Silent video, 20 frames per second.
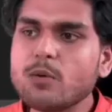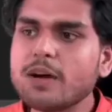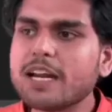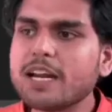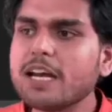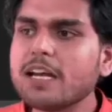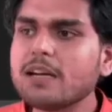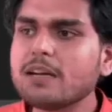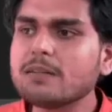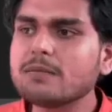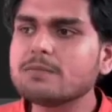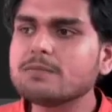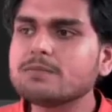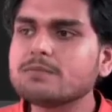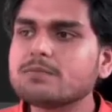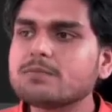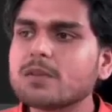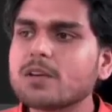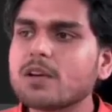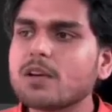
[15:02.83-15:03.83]
here?
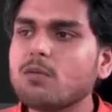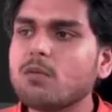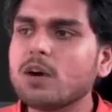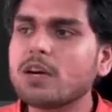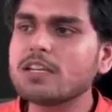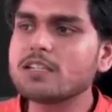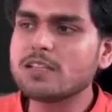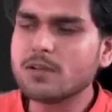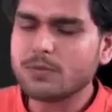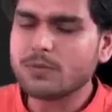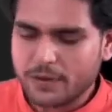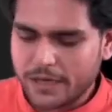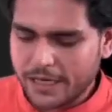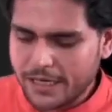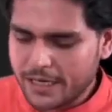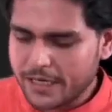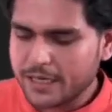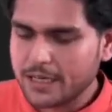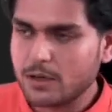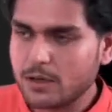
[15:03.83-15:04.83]
What is the
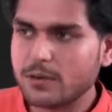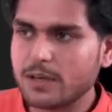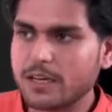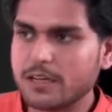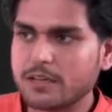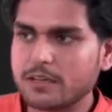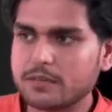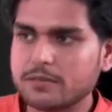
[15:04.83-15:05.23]
file data over here?